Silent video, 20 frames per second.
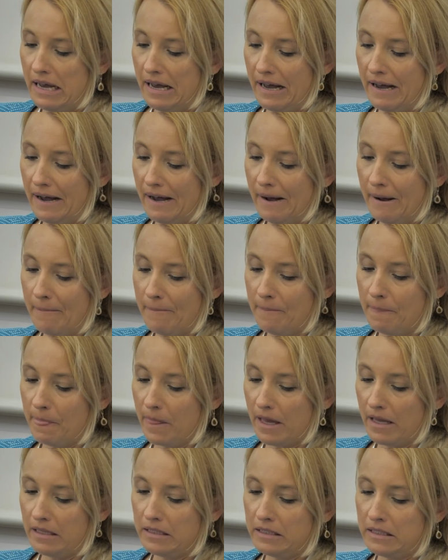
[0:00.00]

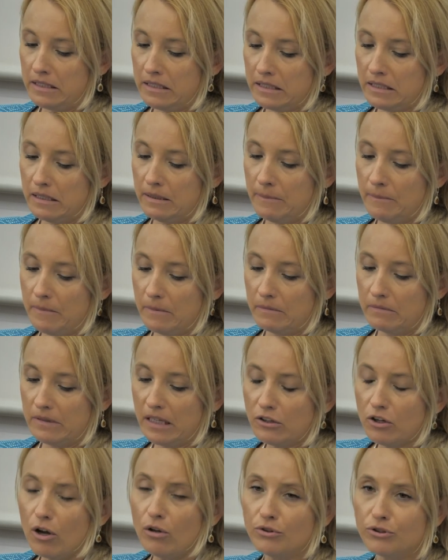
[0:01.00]

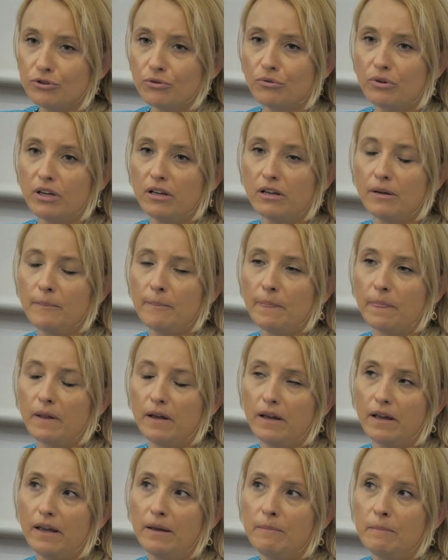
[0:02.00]
That also
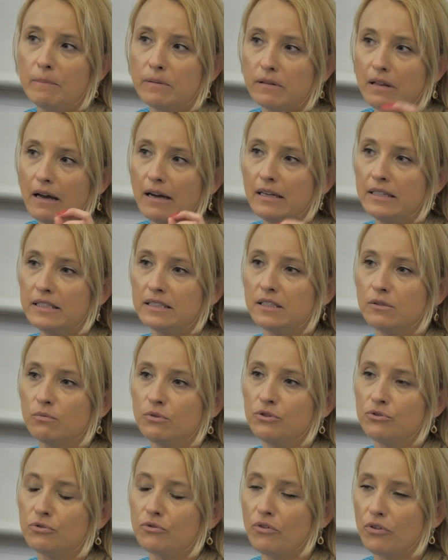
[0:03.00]
implies that
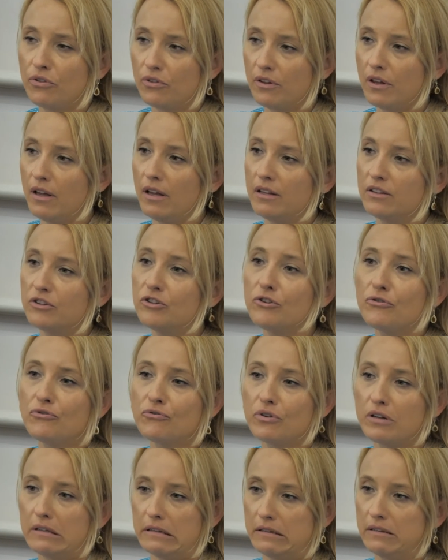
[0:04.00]
we should think
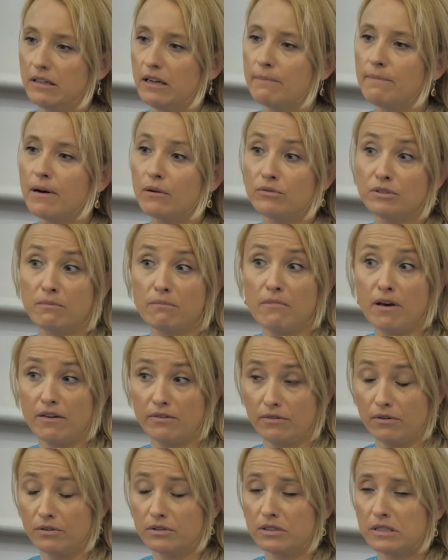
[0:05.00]
differently about the
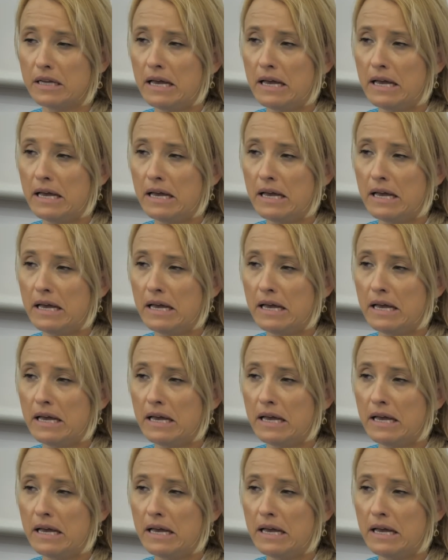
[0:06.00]
methods.